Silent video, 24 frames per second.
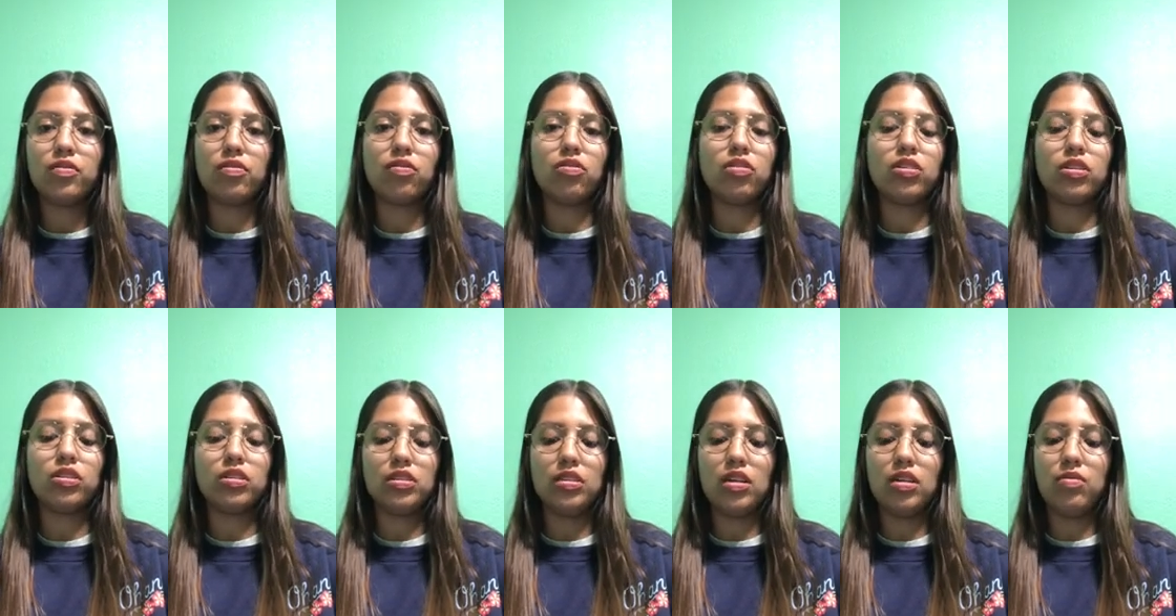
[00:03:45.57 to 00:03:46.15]
for
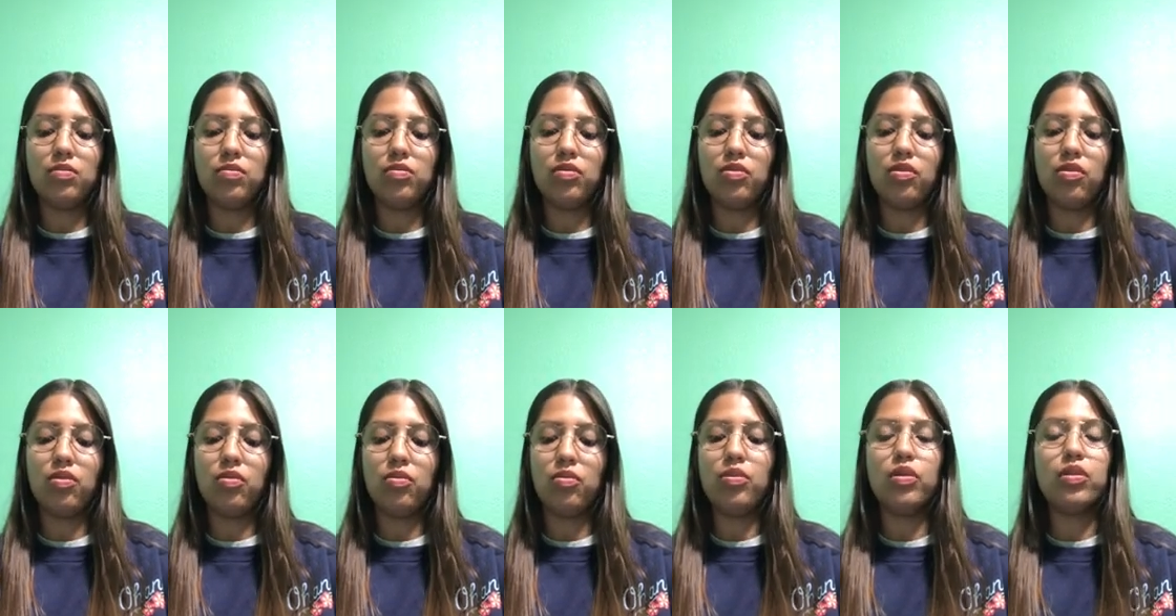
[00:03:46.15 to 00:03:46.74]

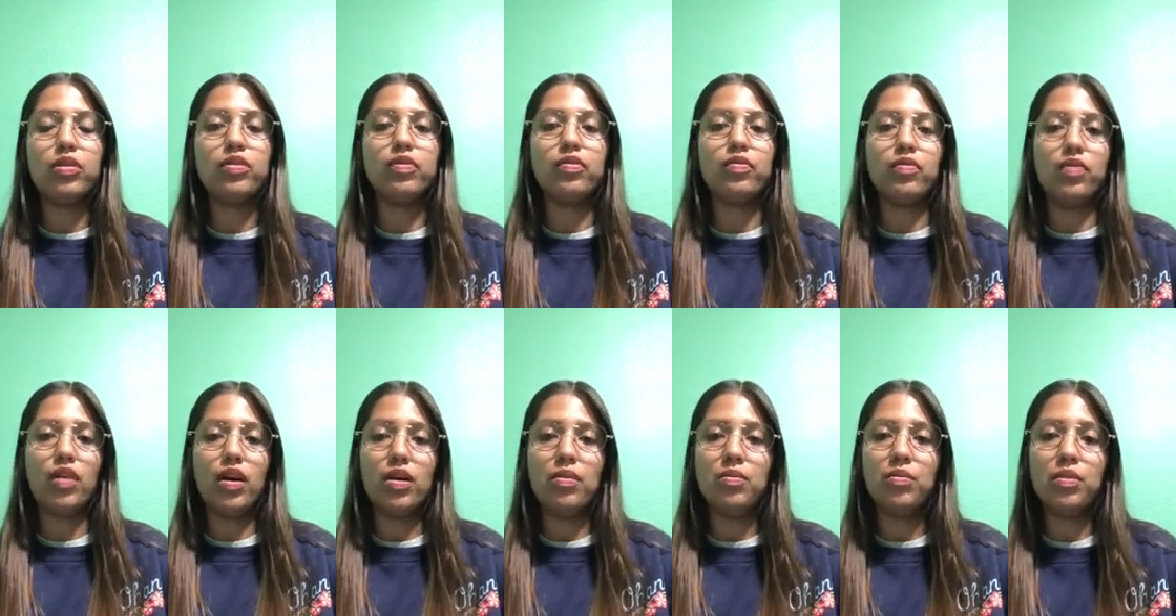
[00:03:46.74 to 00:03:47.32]
example, with
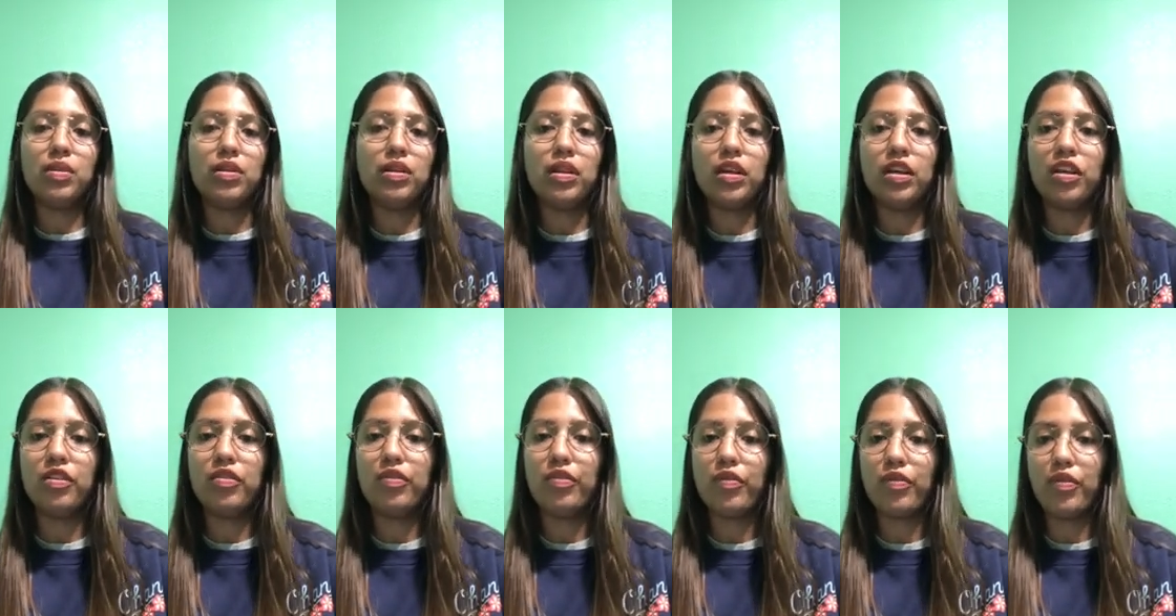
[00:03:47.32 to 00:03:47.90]
family,
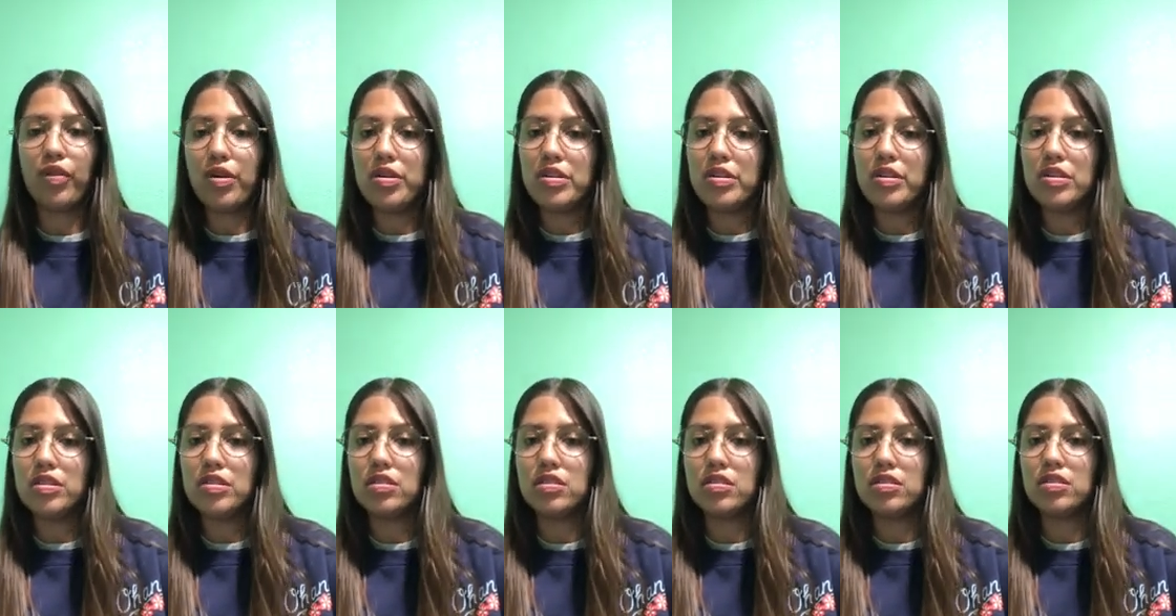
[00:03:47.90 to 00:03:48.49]

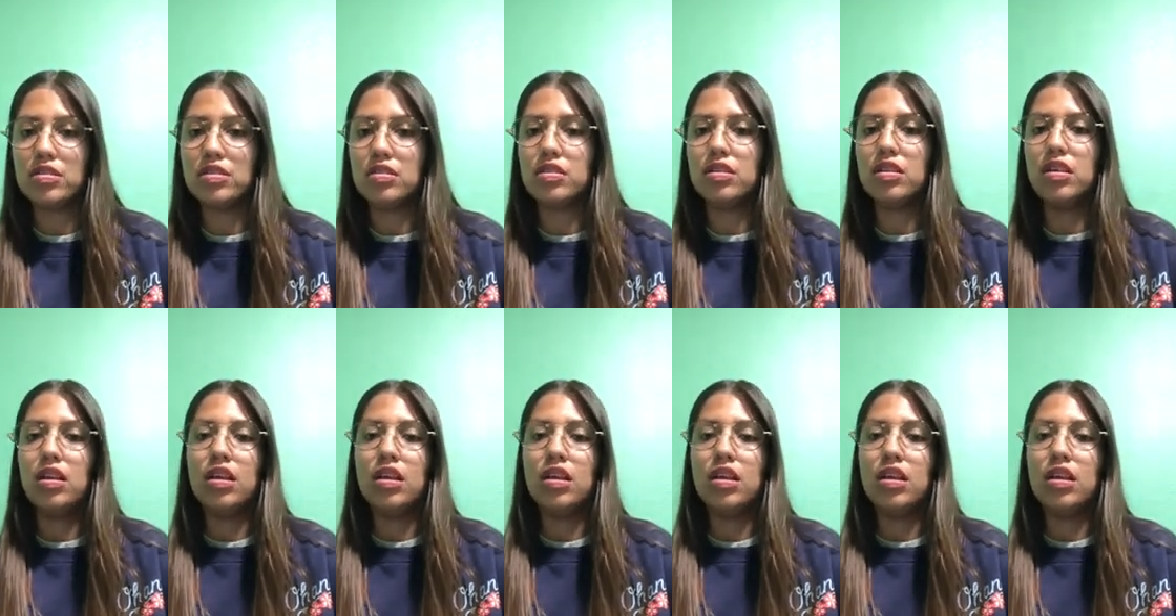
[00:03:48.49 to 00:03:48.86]
friends,